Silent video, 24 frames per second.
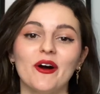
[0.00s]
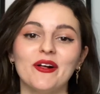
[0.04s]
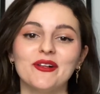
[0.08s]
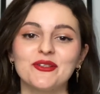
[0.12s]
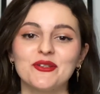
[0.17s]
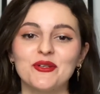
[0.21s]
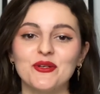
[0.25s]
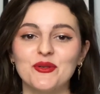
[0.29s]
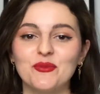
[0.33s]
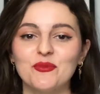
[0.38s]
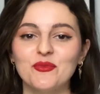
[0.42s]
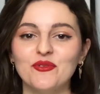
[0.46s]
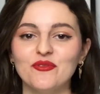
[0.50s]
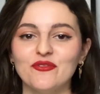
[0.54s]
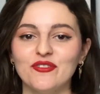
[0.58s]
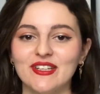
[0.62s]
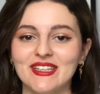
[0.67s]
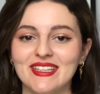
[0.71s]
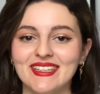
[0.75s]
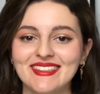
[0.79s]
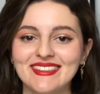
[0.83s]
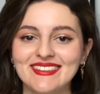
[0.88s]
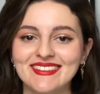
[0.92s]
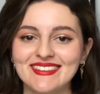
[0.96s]
while you're
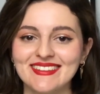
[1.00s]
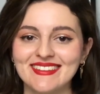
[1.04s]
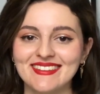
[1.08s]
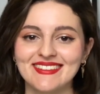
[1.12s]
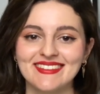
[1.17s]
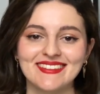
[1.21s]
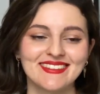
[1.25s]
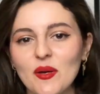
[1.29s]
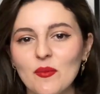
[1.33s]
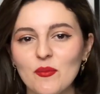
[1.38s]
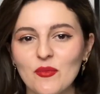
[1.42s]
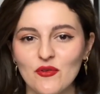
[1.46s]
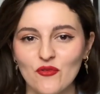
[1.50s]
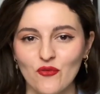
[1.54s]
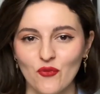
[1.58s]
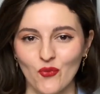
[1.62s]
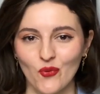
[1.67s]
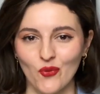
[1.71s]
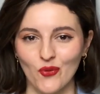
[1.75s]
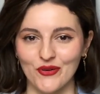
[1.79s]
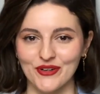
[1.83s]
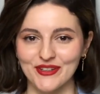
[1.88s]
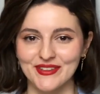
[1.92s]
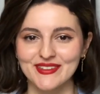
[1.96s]
moving. Tip
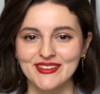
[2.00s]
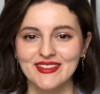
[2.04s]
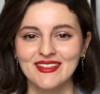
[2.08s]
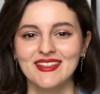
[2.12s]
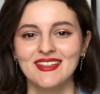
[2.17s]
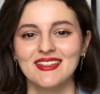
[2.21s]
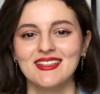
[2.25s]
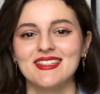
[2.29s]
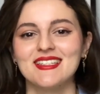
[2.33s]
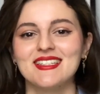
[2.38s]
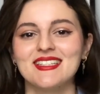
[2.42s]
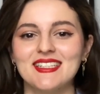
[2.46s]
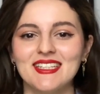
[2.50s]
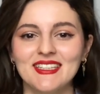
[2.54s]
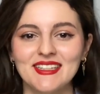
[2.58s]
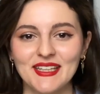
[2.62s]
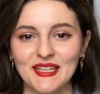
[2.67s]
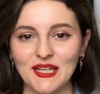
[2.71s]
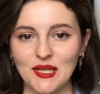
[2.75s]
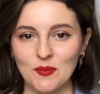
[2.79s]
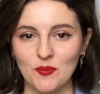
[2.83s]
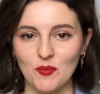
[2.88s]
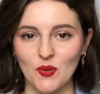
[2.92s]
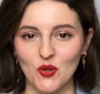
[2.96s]
number 4.
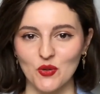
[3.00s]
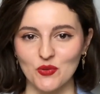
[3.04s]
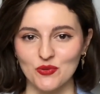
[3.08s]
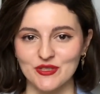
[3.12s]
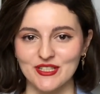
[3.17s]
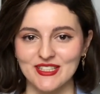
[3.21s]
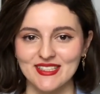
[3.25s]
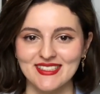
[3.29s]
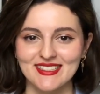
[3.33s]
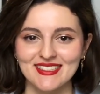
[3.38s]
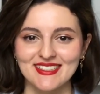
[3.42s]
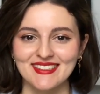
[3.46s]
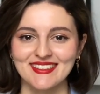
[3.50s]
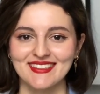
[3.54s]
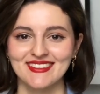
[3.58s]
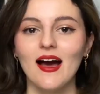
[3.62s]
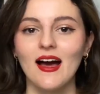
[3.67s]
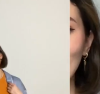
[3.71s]
Sitting poses.